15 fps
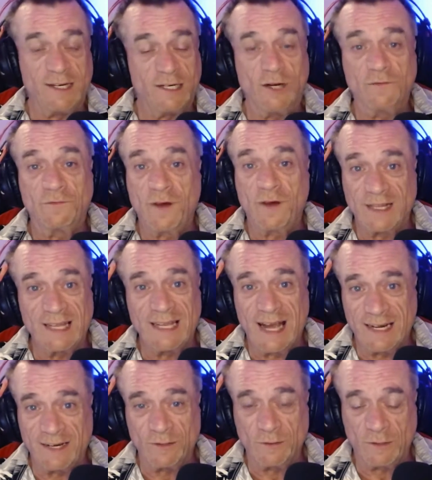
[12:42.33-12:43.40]
Frankly, I
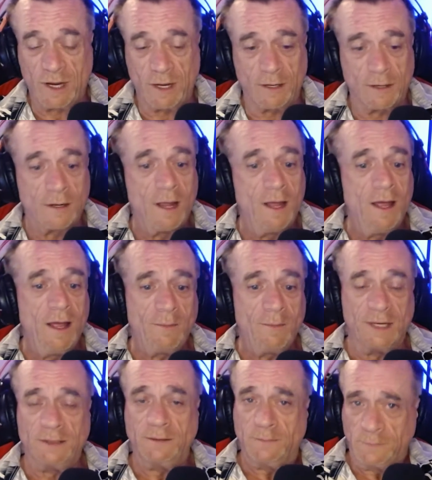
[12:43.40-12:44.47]
don't care.
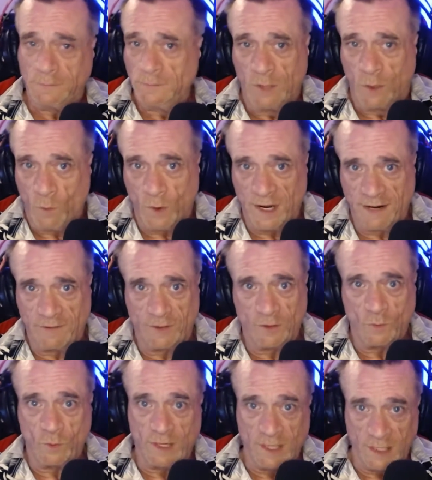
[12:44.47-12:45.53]
But whatever.
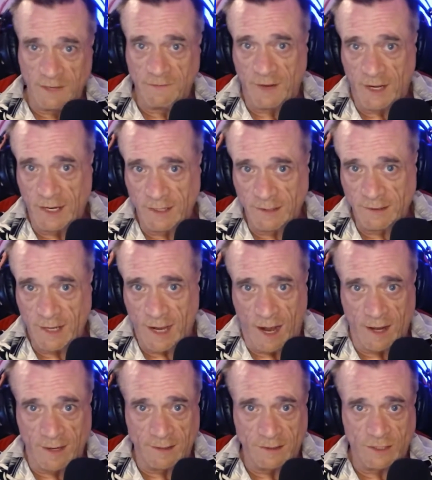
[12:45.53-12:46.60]
We live
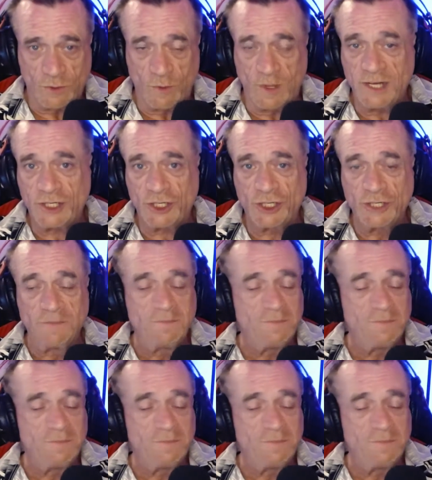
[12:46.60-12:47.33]
on Twitch.